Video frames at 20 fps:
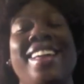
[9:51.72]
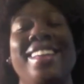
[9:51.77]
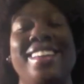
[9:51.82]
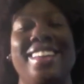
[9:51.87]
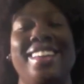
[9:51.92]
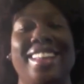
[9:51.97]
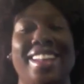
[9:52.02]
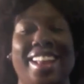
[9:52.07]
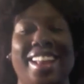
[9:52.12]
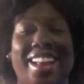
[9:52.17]

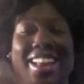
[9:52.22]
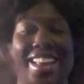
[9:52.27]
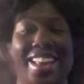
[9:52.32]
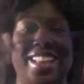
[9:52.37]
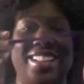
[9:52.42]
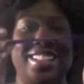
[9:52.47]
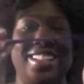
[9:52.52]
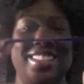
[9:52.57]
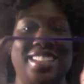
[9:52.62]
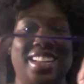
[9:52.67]
then I had
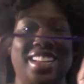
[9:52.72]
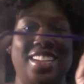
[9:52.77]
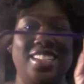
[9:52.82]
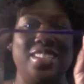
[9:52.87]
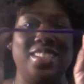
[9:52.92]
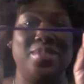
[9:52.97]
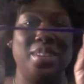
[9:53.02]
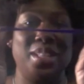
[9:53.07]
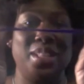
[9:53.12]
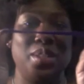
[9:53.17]
it tied to
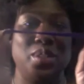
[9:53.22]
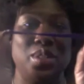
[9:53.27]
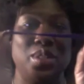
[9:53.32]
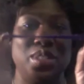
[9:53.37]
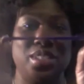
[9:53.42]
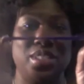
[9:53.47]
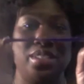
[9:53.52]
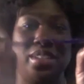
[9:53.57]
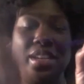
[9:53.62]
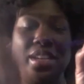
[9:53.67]
my little
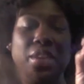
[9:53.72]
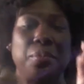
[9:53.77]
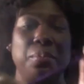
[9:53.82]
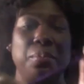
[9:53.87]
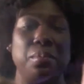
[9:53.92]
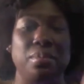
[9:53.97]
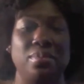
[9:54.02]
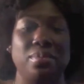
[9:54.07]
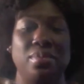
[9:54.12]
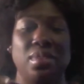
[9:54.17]
string
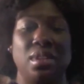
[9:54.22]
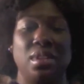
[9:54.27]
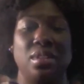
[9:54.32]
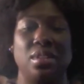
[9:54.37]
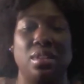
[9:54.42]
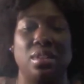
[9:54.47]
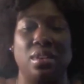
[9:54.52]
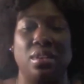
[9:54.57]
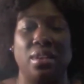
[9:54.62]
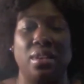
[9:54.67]

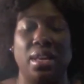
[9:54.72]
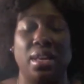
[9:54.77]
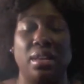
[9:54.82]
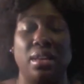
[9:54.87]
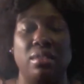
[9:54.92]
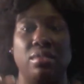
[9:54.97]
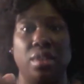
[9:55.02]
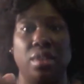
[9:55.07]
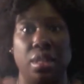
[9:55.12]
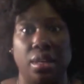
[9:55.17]
so I
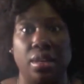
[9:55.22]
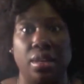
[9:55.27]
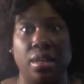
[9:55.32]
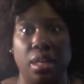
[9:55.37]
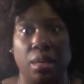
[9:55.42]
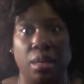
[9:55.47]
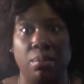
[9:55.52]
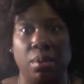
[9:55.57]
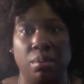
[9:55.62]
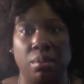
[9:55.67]
could really
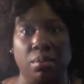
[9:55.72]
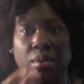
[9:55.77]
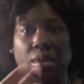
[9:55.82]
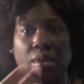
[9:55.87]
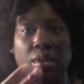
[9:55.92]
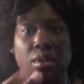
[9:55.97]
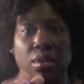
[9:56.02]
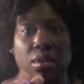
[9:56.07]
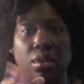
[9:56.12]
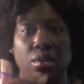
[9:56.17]
keep up with
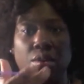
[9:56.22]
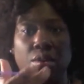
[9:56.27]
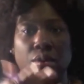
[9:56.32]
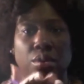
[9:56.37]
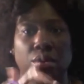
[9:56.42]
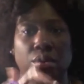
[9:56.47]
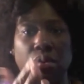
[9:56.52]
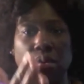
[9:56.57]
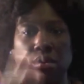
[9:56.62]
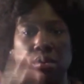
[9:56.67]
it and
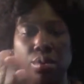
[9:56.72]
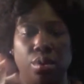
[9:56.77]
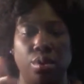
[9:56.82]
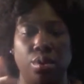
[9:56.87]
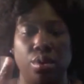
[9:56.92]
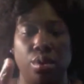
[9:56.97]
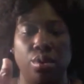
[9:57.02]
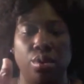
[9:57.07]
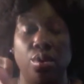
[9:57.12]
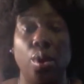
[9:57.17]

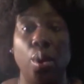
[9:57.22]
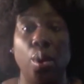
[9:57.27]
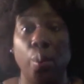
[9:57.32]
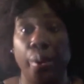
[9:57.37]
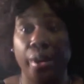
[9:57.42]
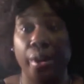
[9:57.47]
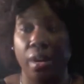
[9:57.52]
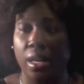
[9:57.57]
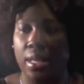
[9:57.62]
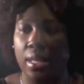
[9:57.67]
know
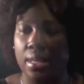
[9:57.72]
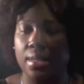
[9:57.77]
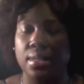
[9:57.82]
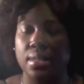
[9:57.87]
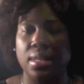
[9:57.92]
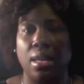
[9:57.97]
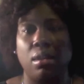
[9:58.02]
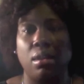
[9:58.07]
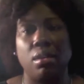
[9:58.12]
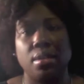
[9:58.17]
where it is
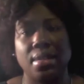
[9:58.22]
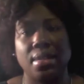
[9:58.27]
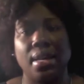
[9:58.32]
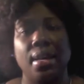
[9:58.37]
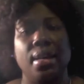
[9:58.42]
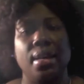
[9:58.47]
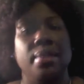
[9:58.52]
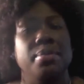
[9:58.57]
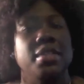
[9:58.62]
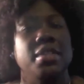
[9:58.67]
at all
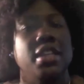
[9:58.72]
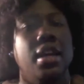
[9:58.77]
times.